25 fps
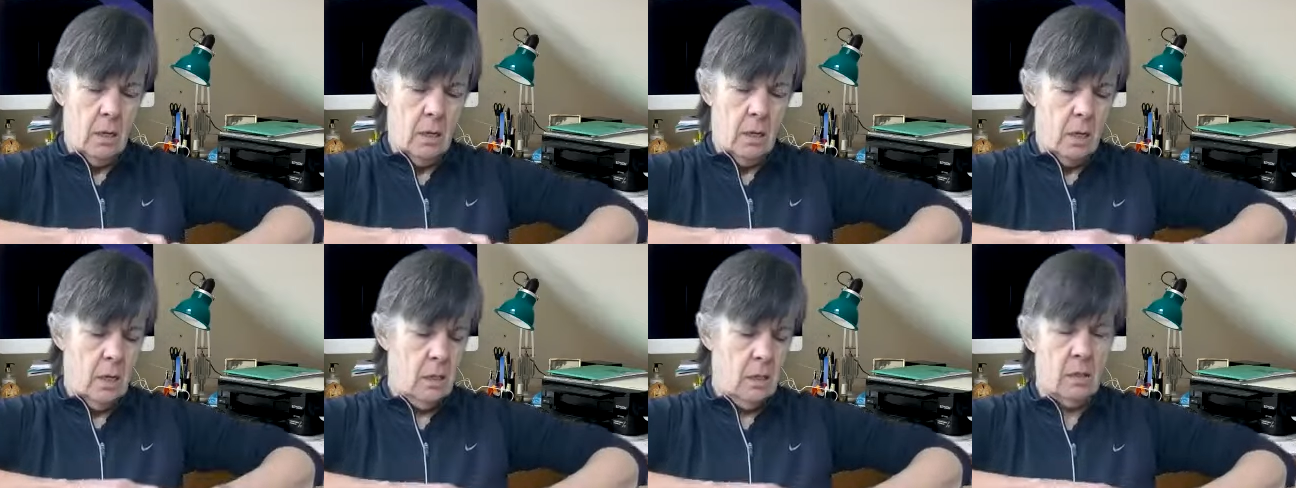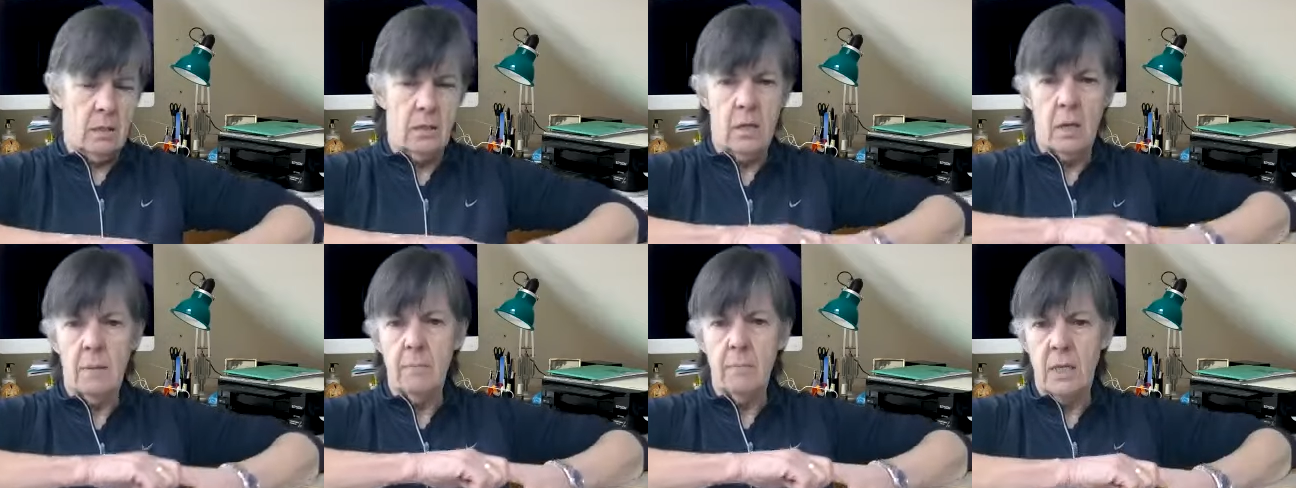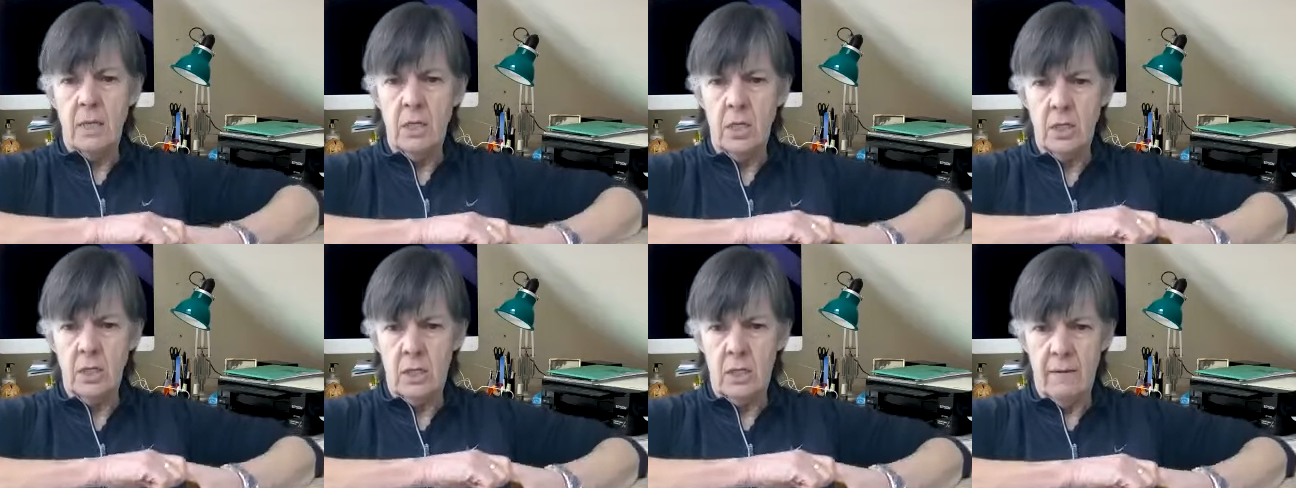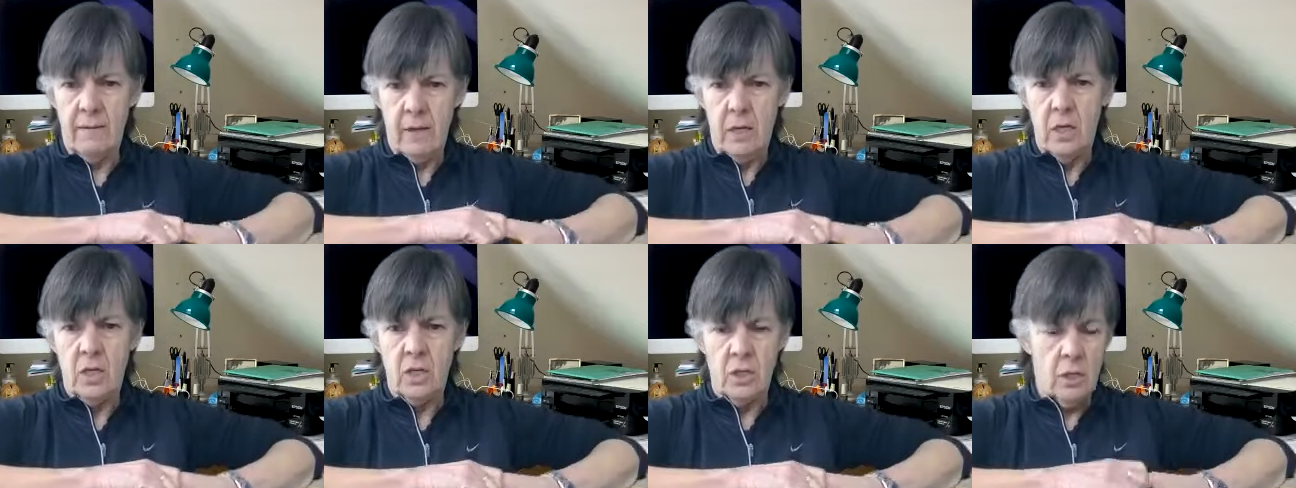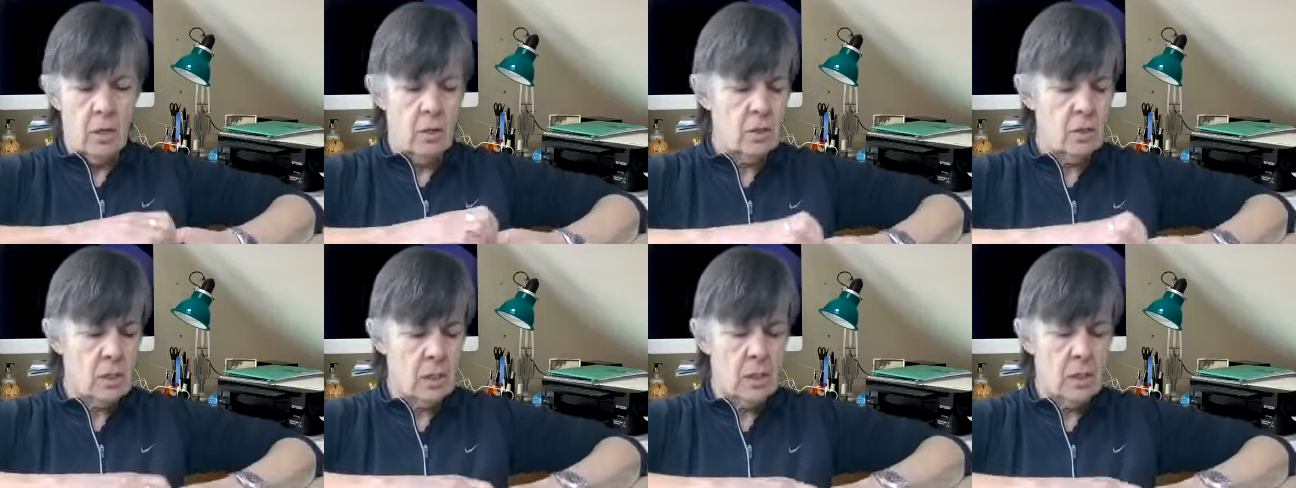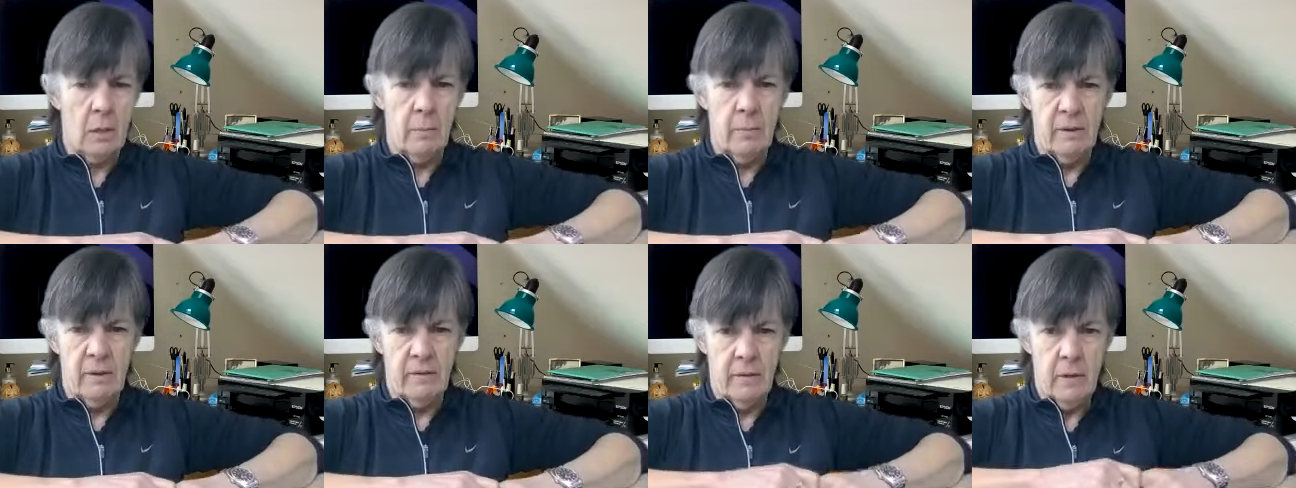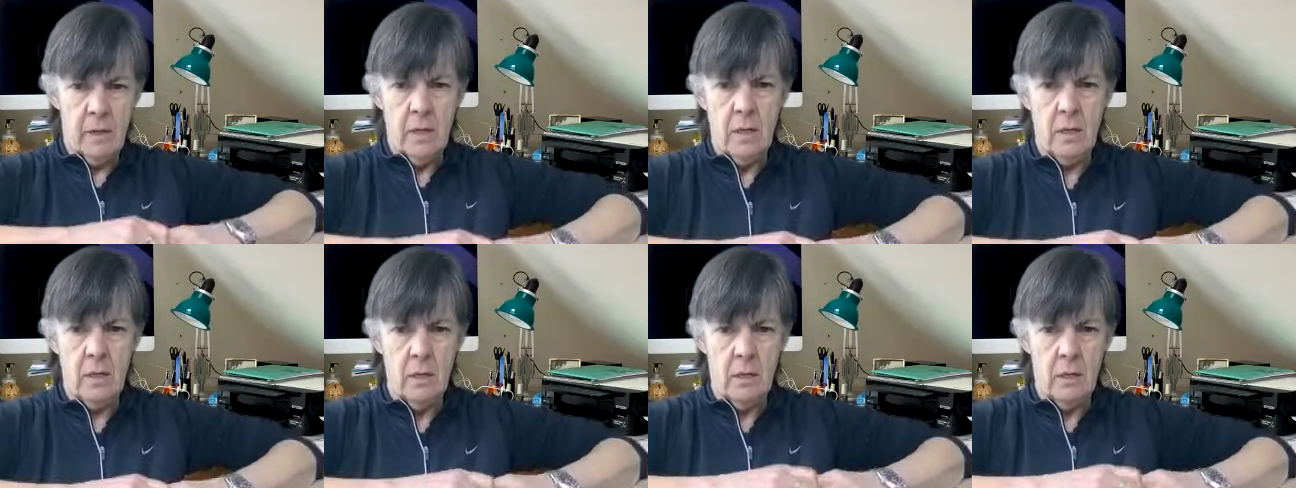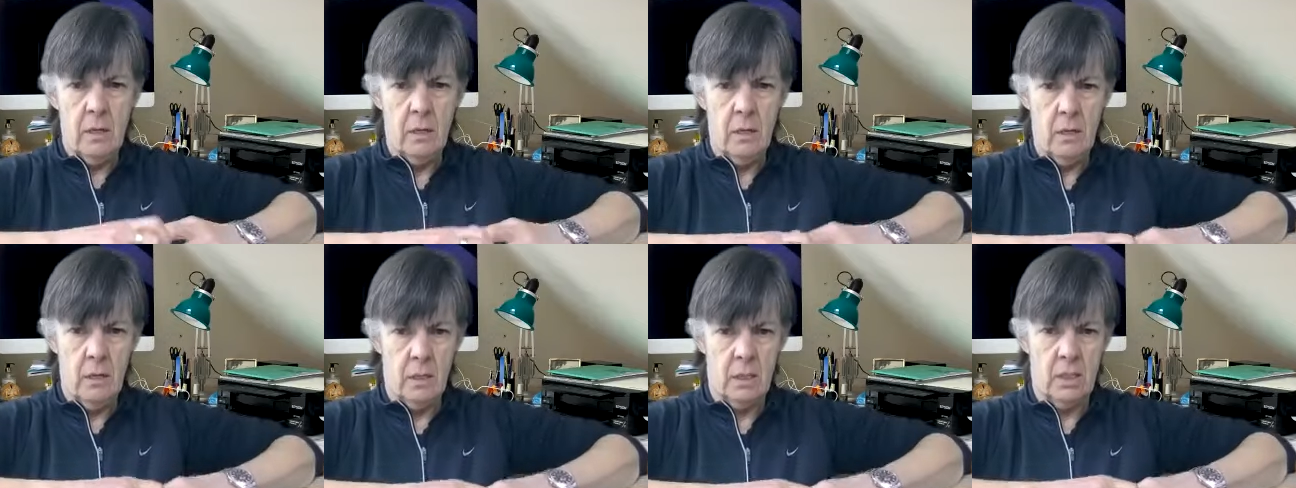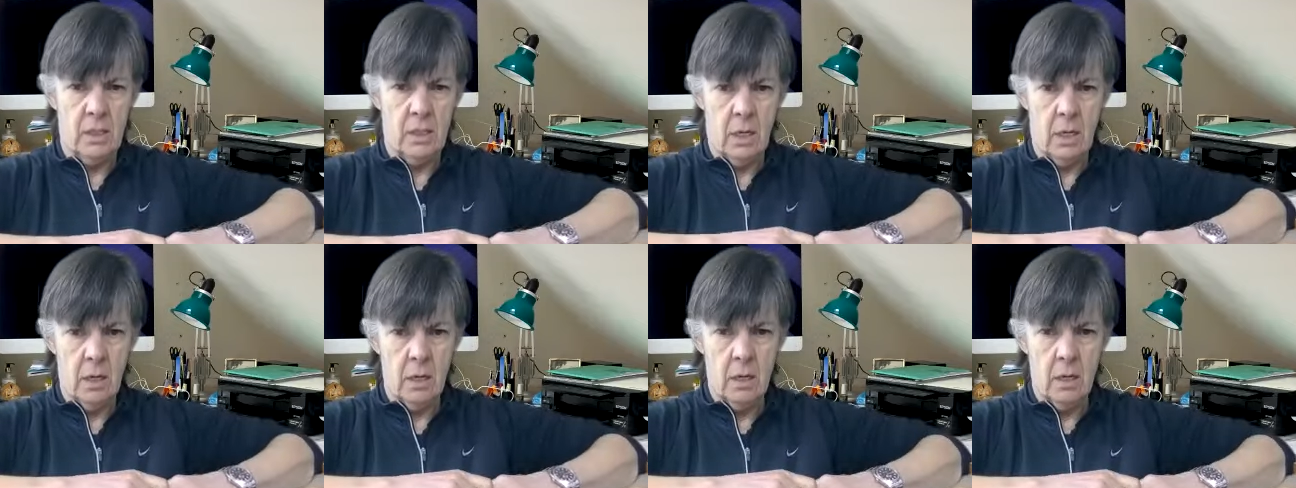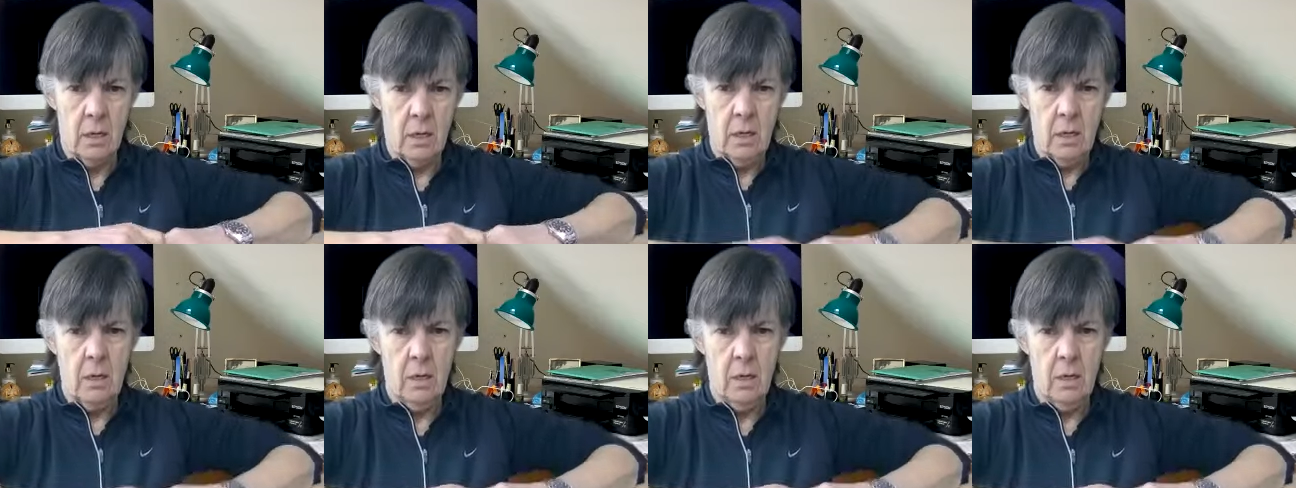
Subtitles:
And the thumb, then just give each of those a little bit of a tug.